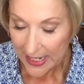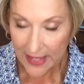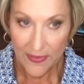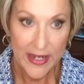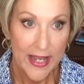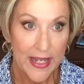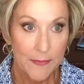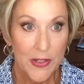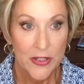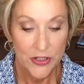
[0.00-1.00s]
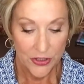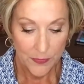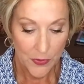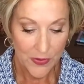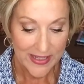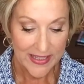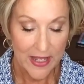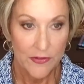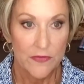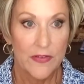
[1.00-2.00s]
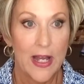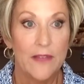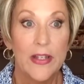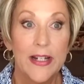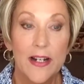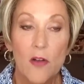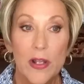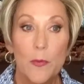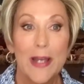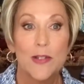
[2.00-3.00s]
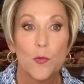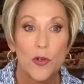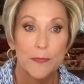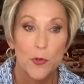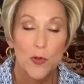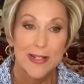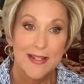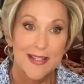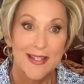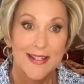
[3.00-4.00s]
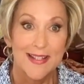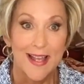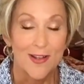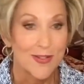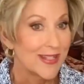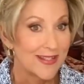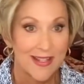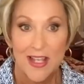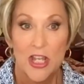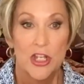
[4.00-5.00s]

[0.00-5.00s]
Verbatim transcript: And the nape, two point seven five. And it only weighs one point six ounces.